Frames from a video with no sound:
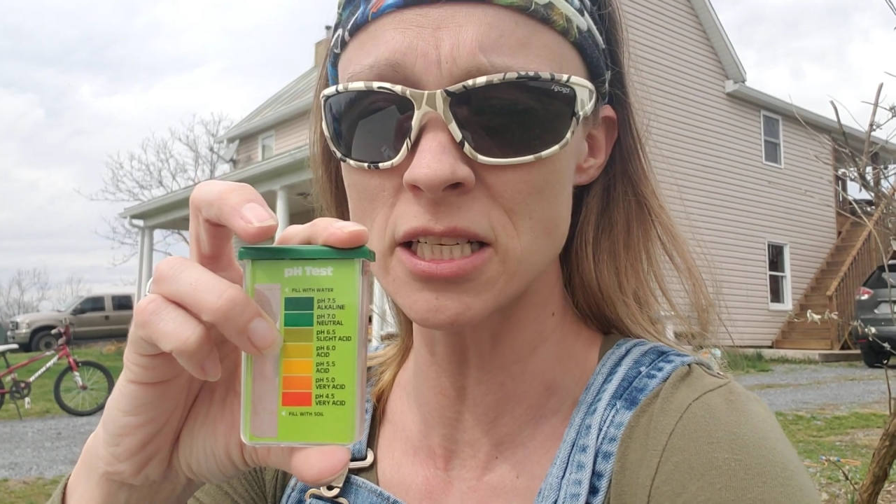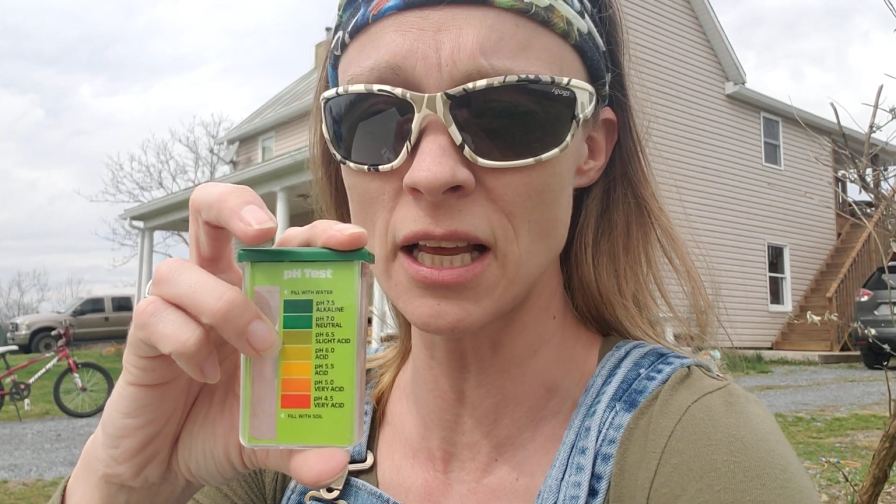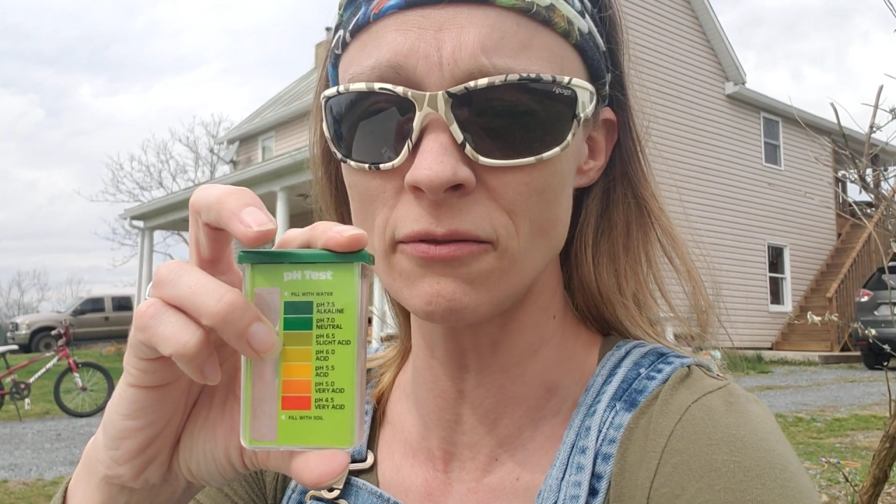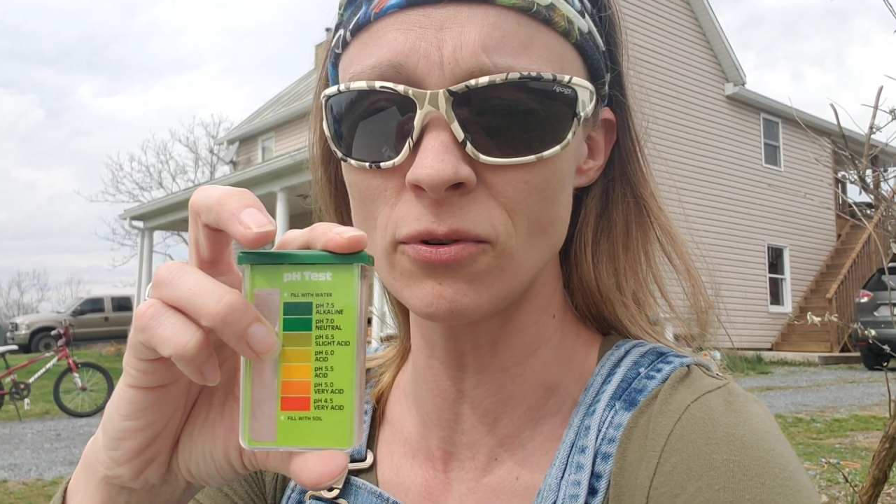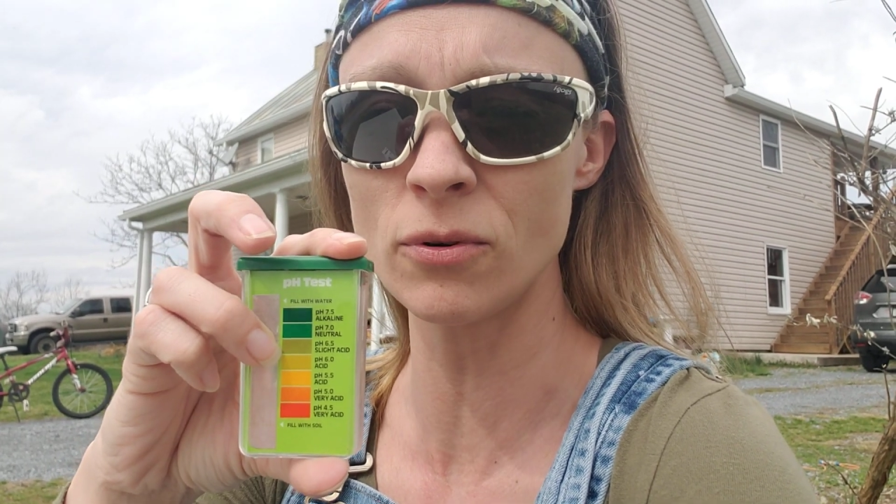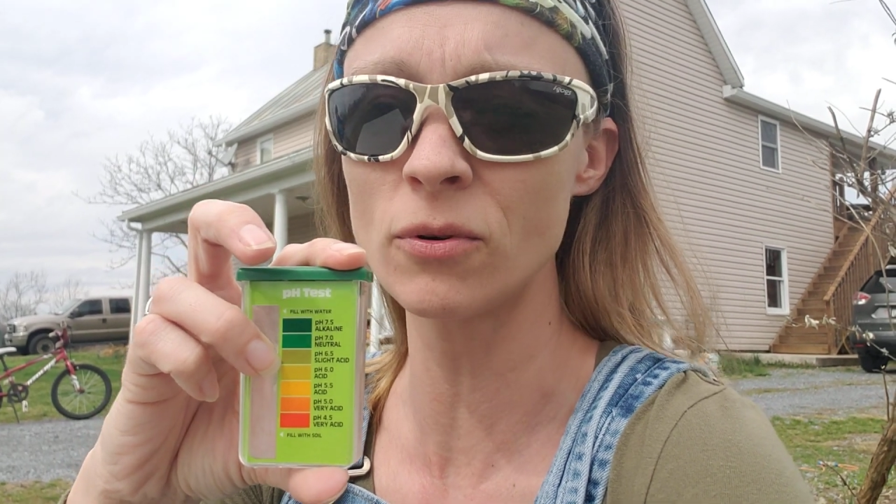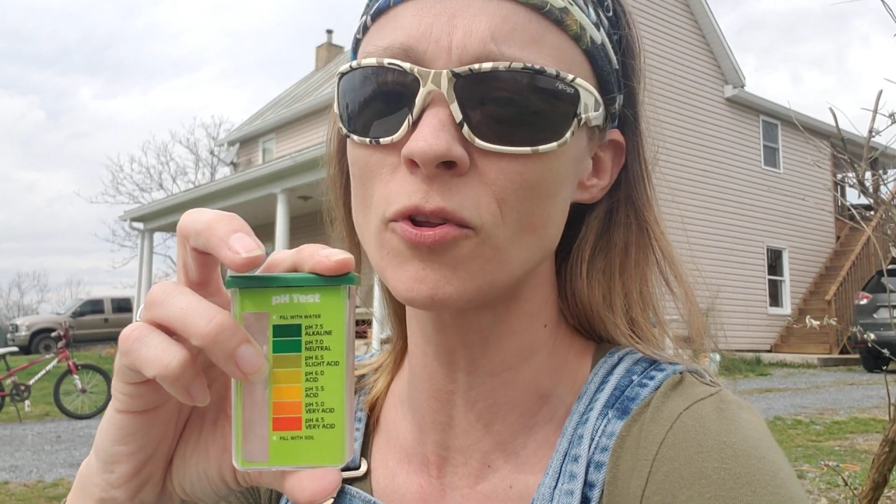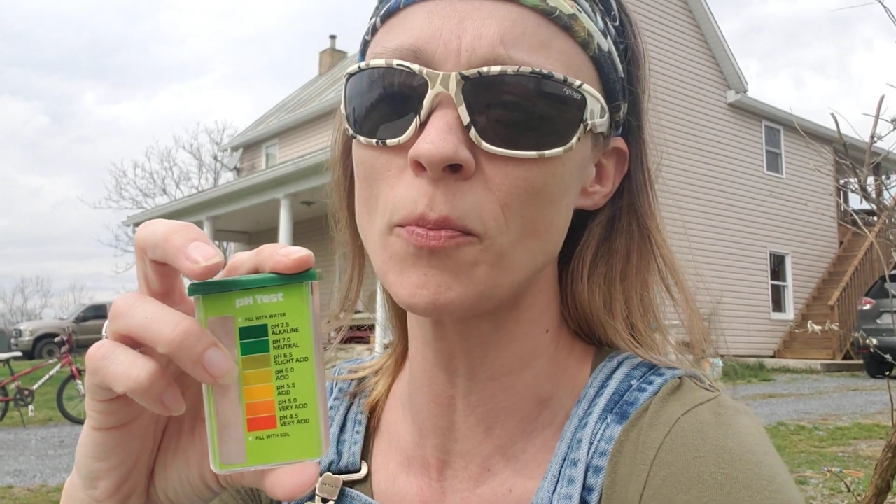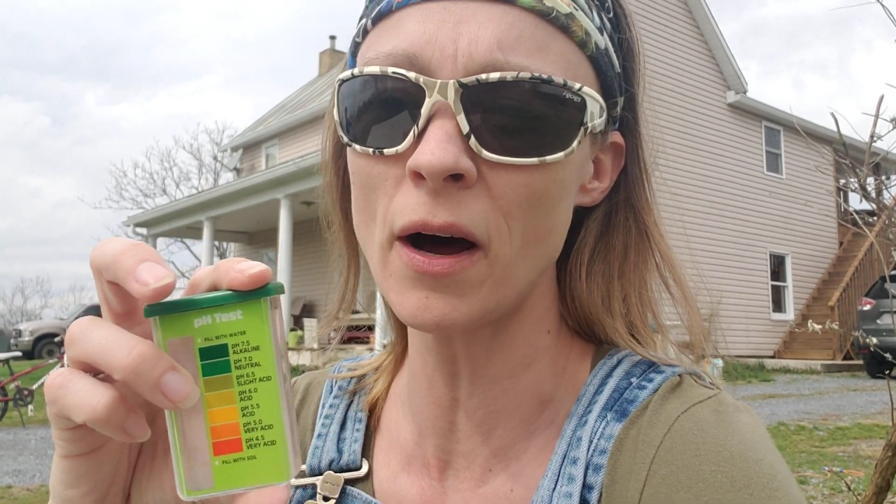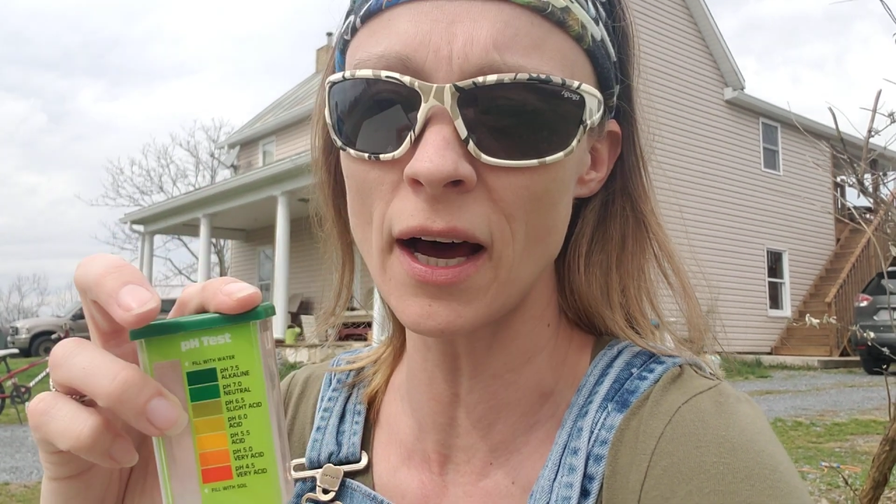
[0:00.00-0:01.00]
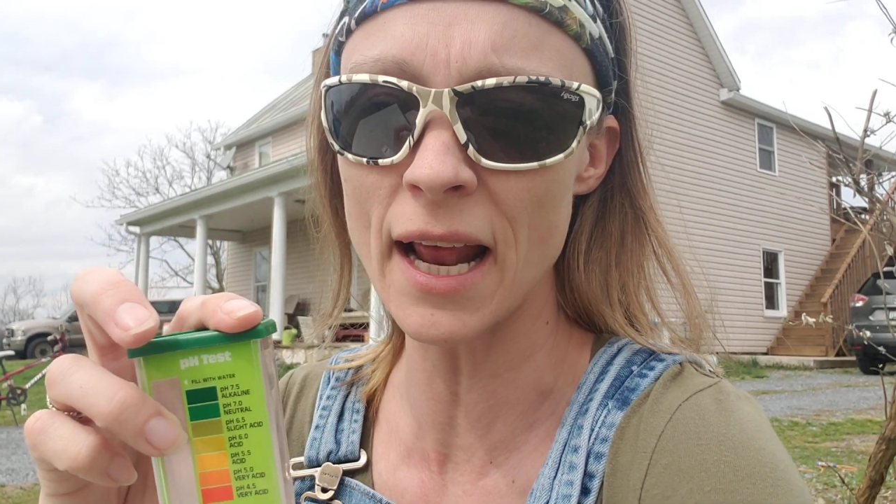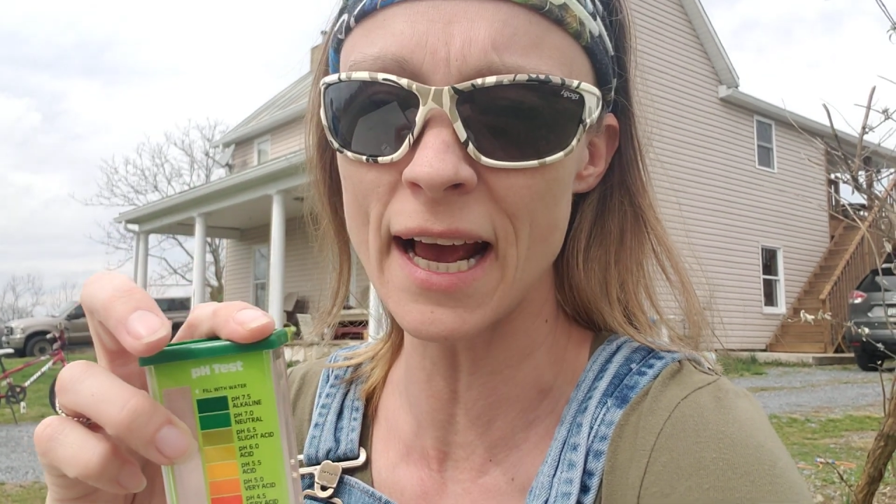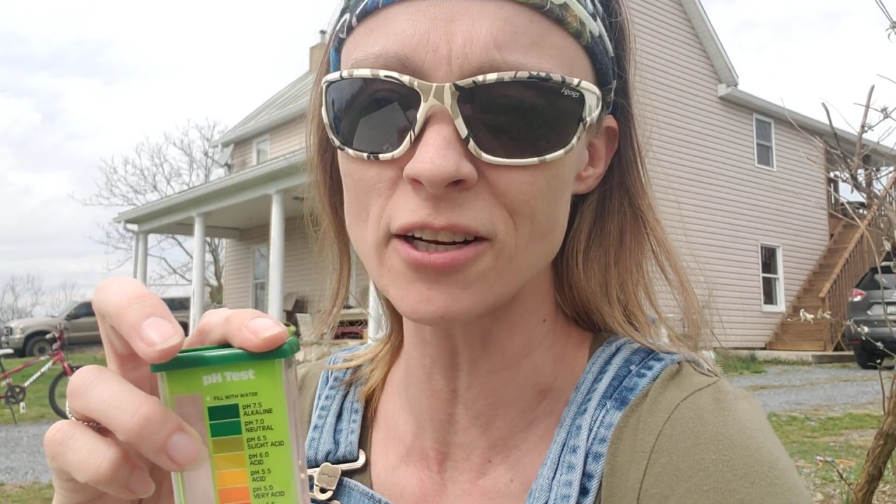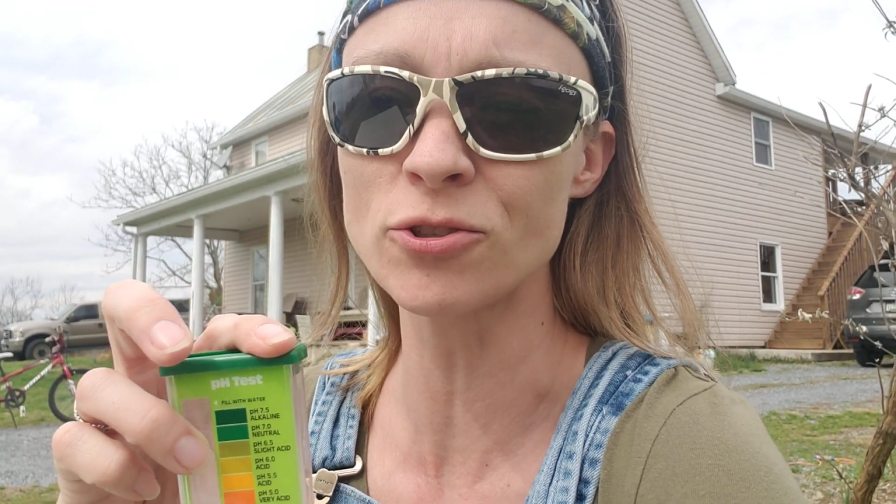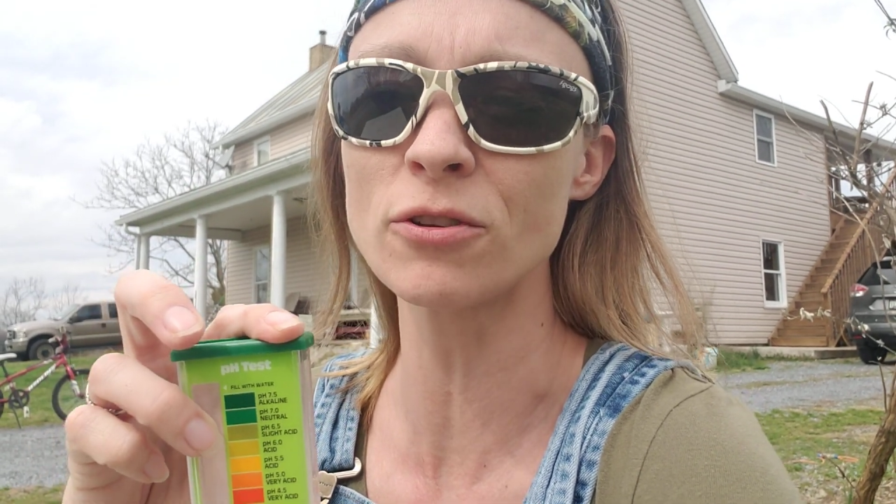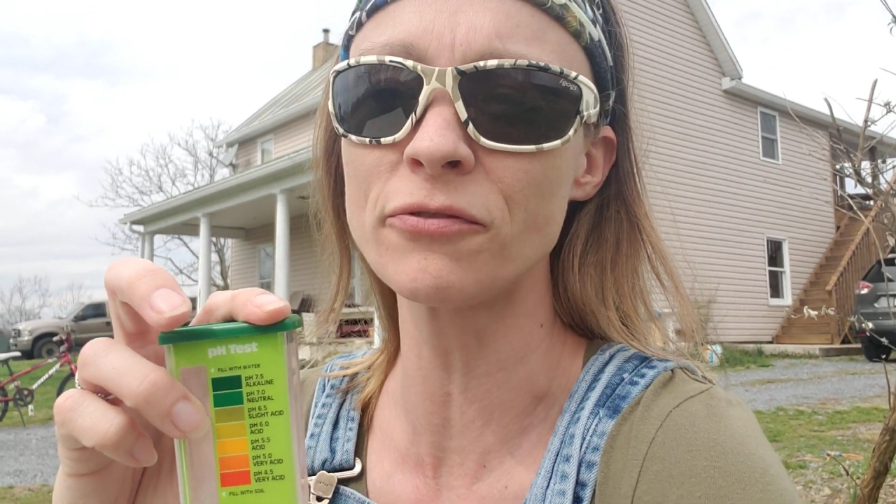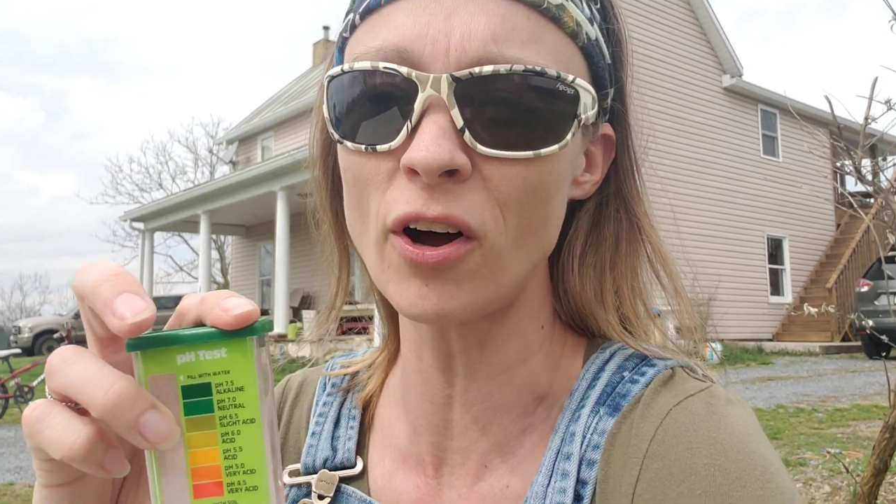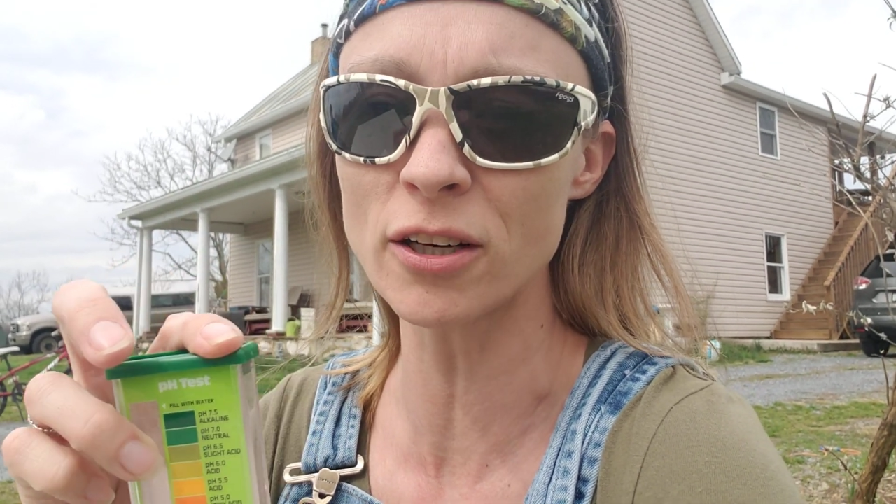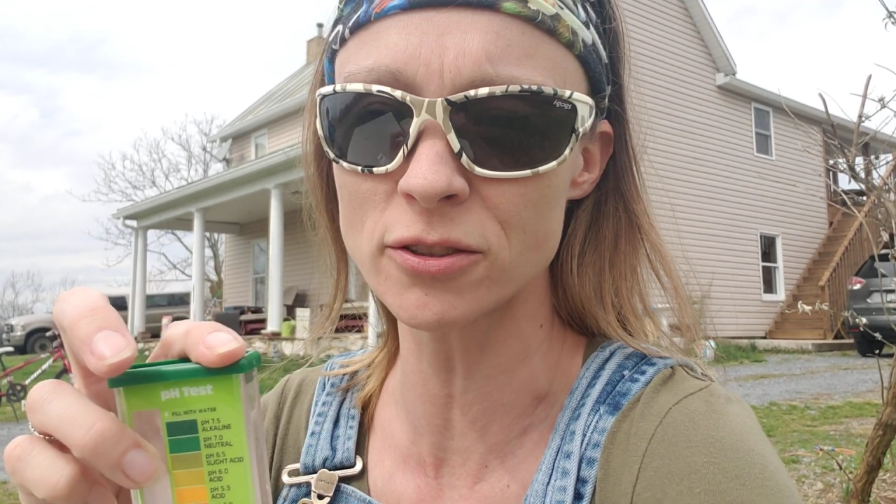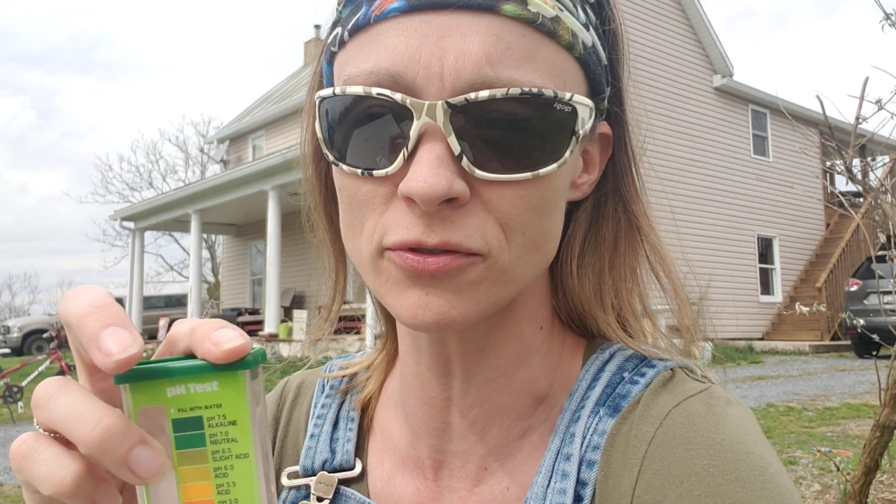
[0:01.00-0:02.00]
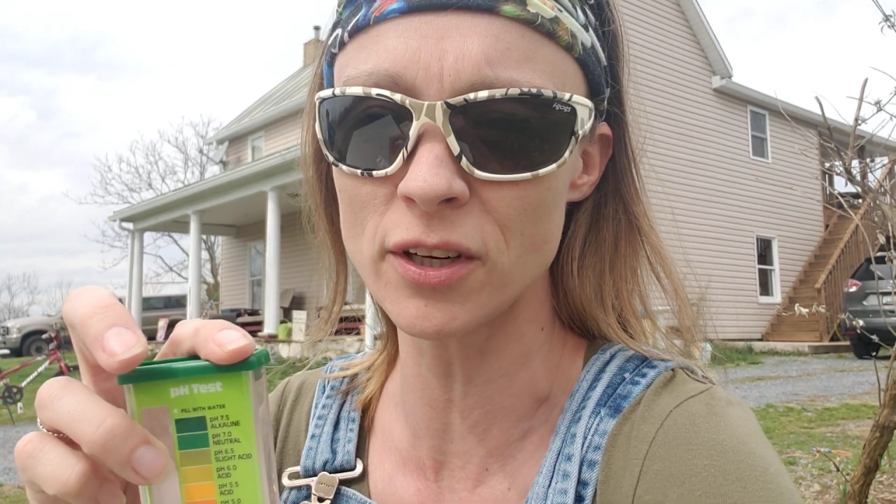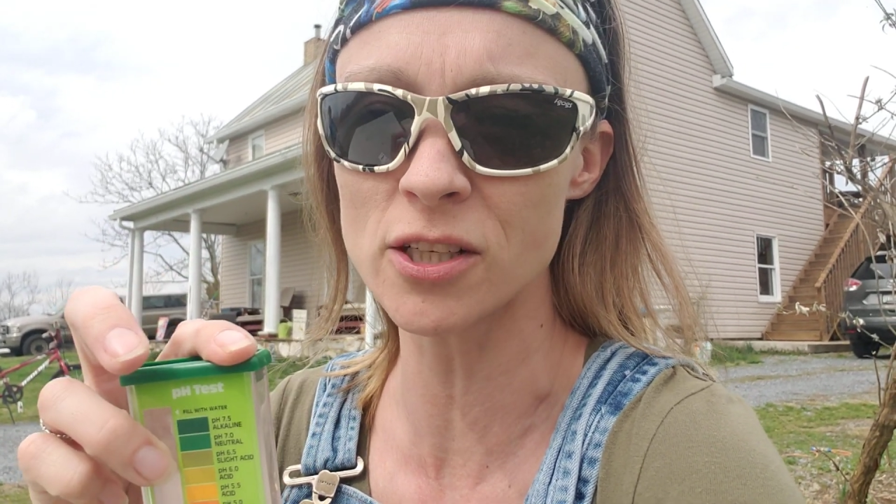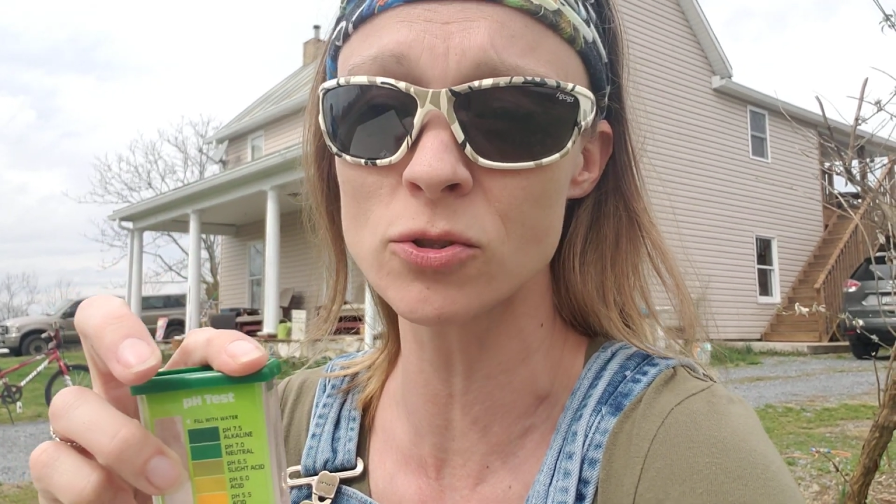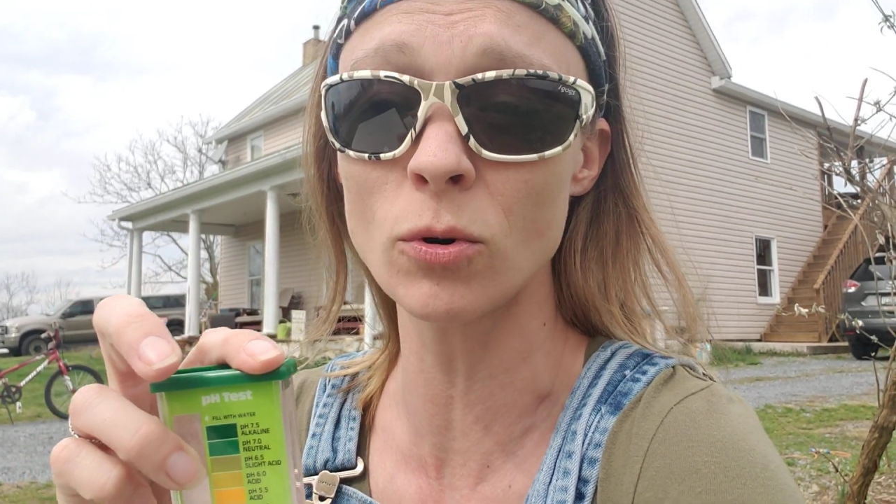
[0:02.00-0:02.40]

level or the potash or the phosphorus